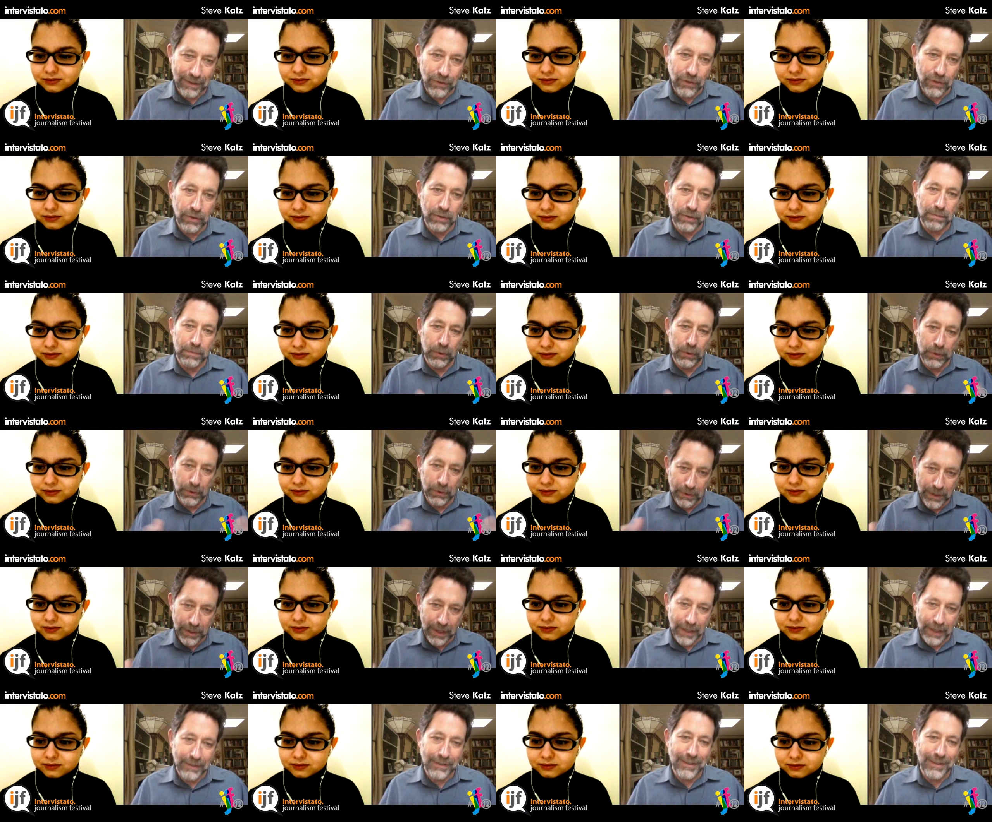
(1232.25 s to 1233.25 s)
Speaker 1: to build
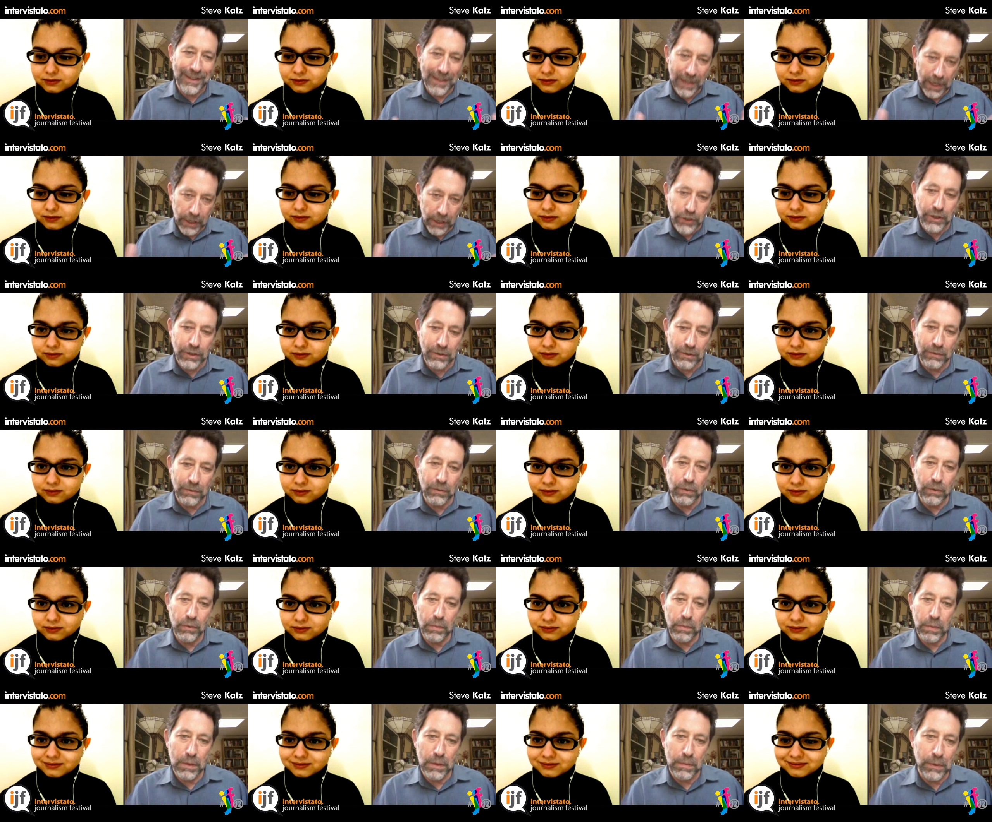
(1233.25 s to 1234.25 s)
that connection
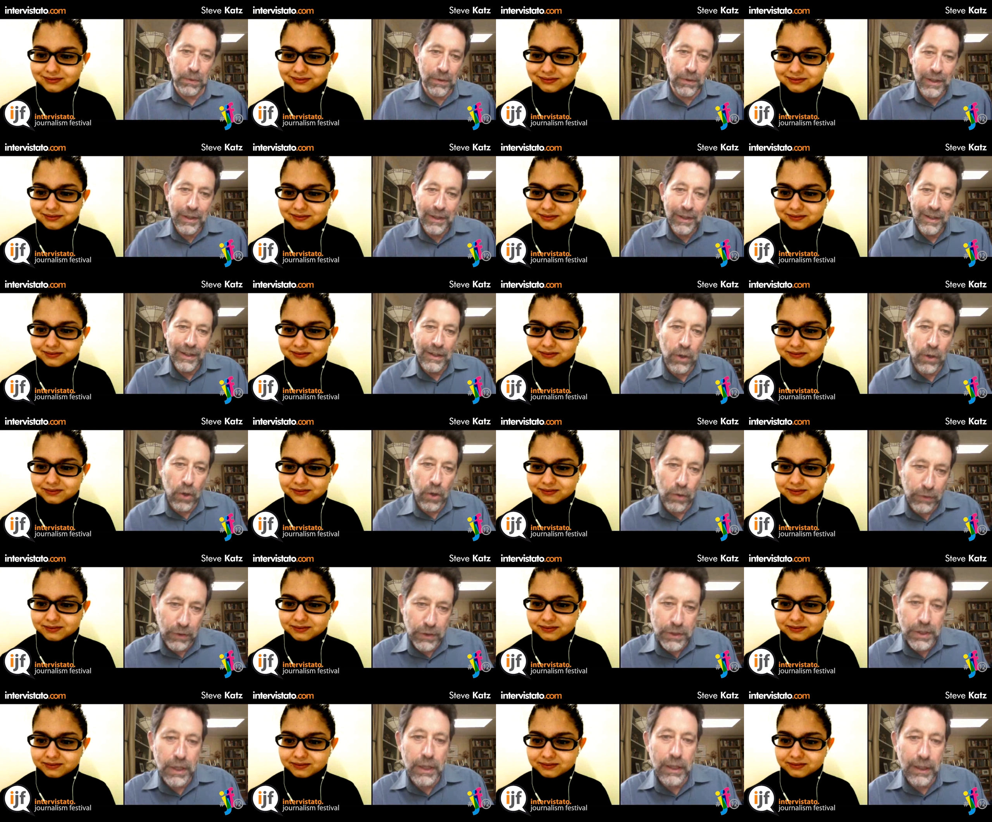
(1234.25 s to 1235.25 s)
with people
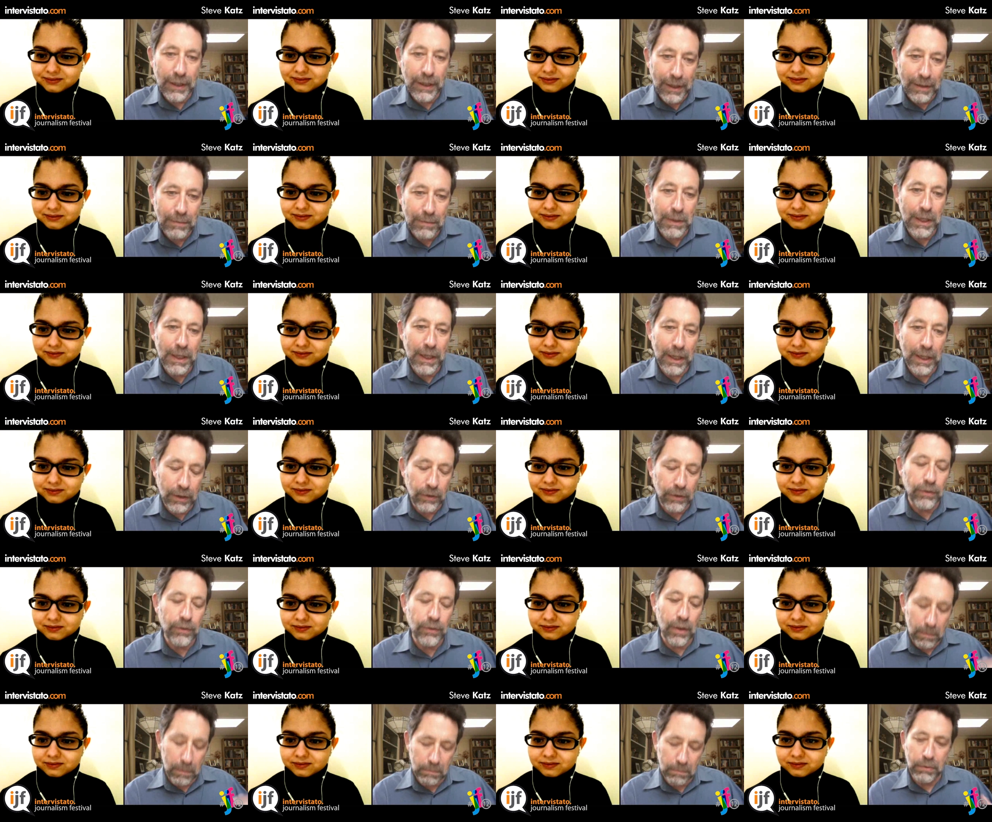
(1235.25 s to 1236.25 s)
over time and
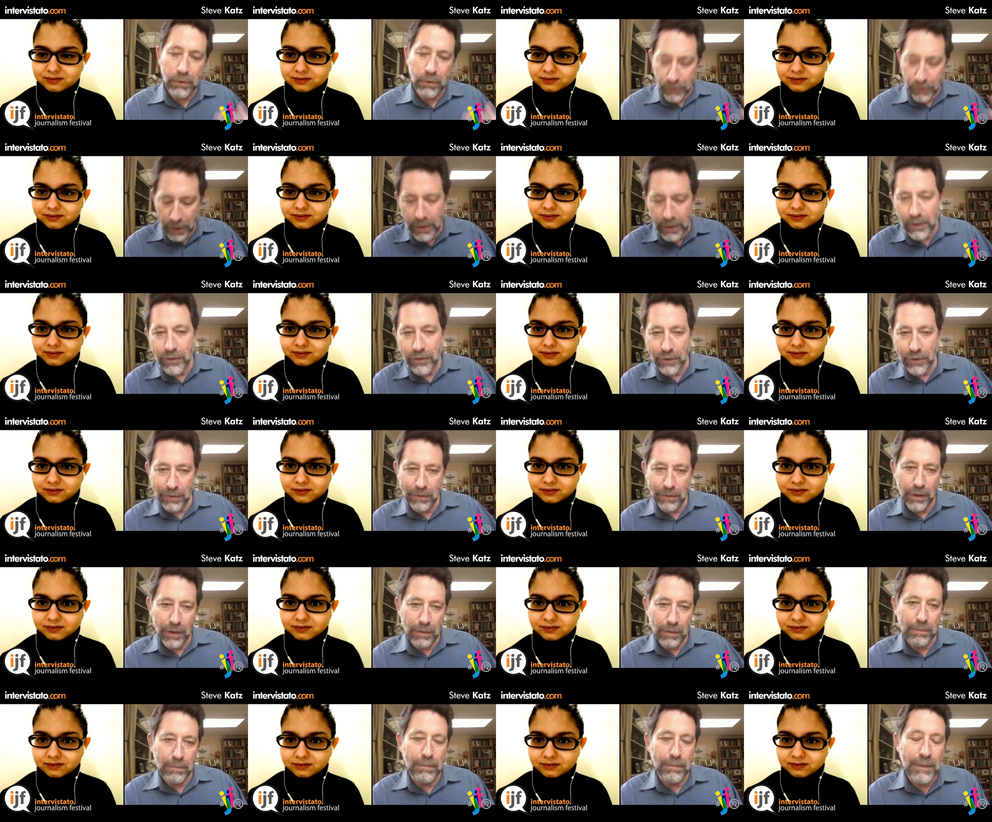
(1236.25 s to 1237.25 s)
some percentage of
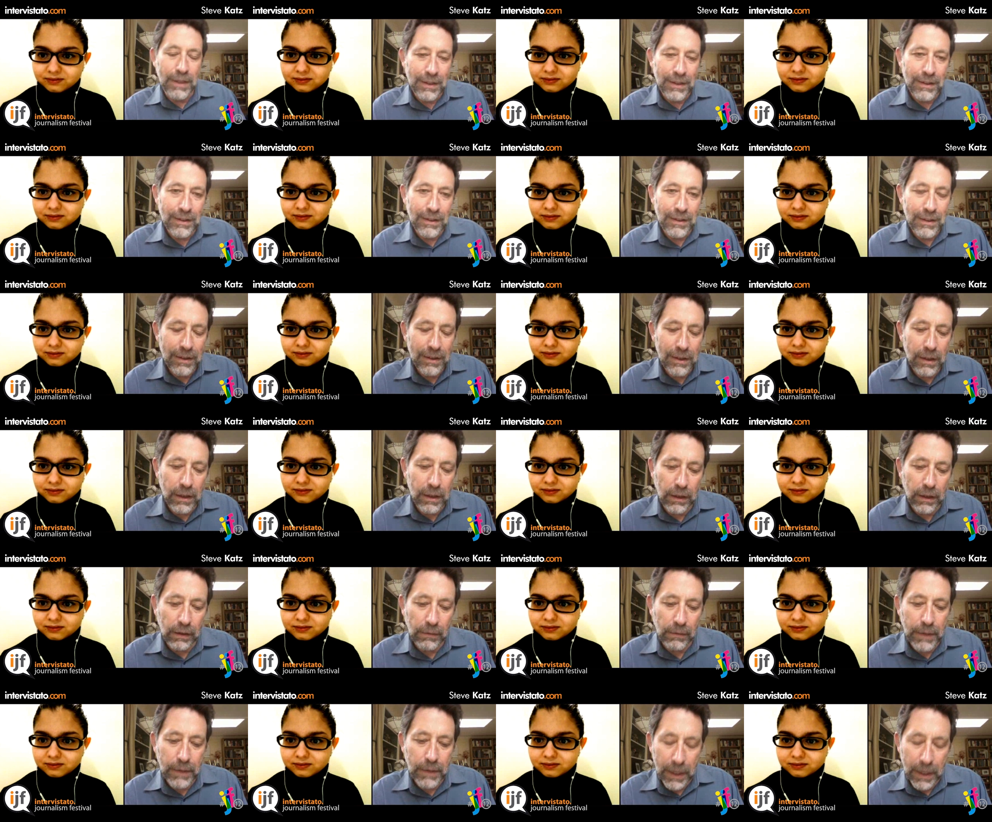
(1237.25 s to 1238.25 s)
them
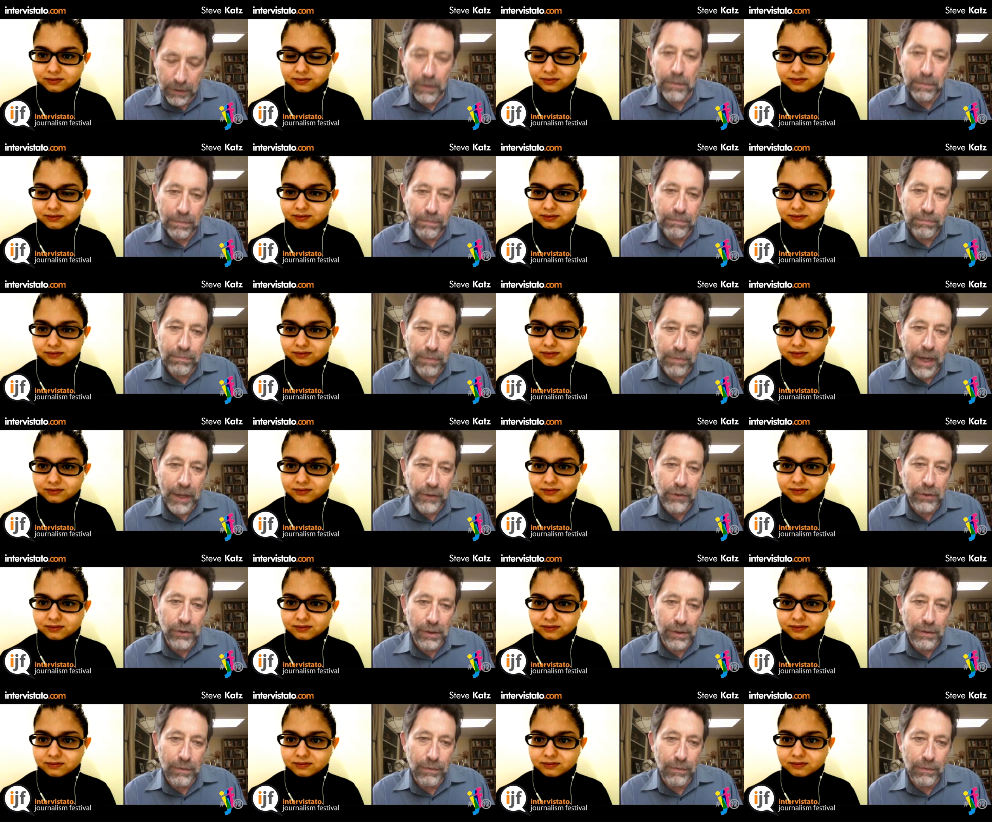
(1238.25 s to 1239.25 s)
um, end up
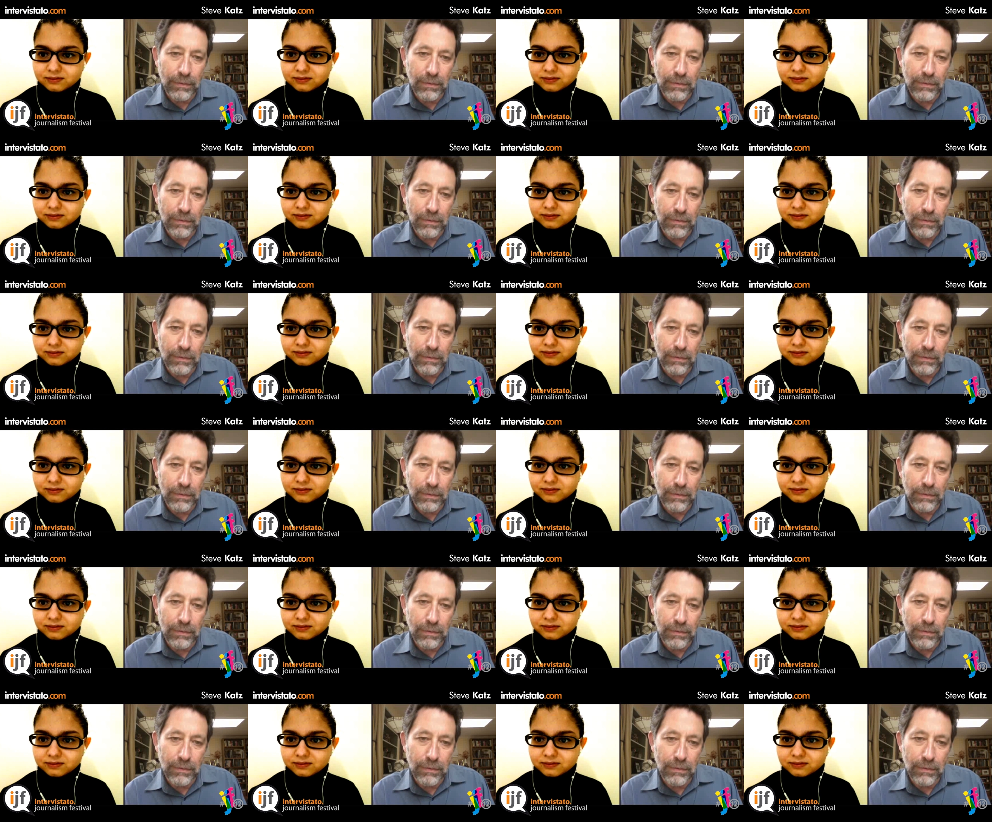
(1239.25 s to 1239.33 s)
actually